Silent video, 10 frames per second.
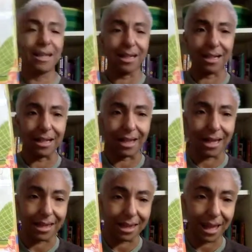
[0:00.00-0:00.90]
he'd
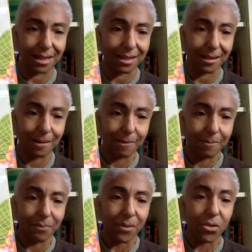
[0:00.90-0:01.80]
like that.
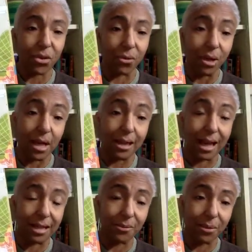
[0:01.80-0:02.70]
So
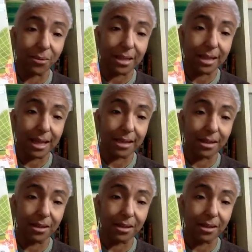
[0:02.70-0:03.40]
that's what we did.